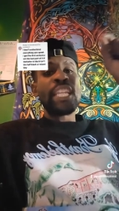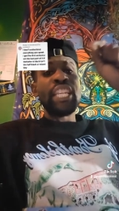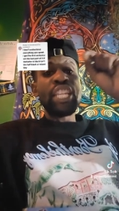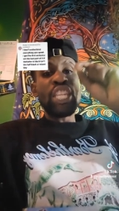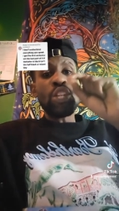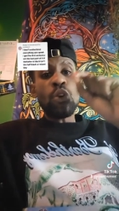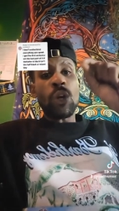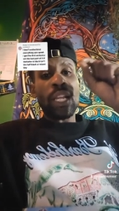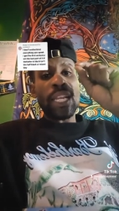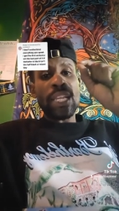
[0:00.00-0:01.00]

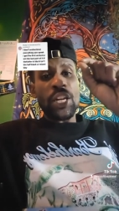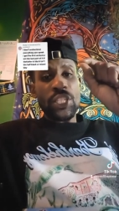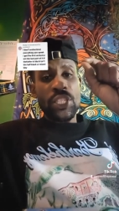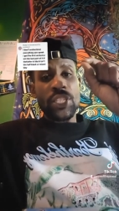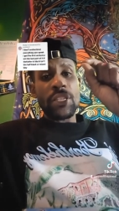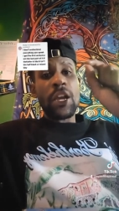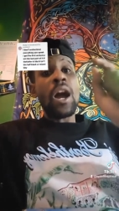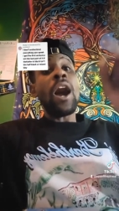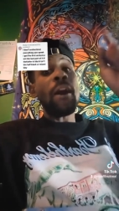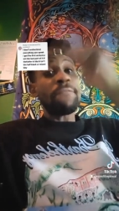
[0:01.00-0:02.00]
nucleus
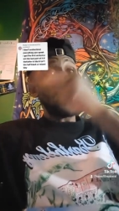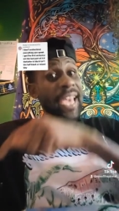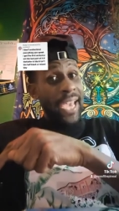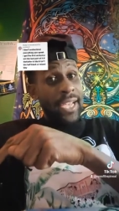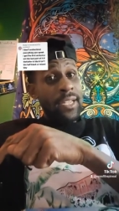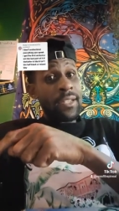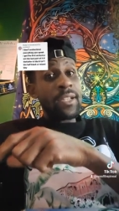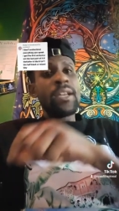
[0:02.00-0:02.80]
of the egg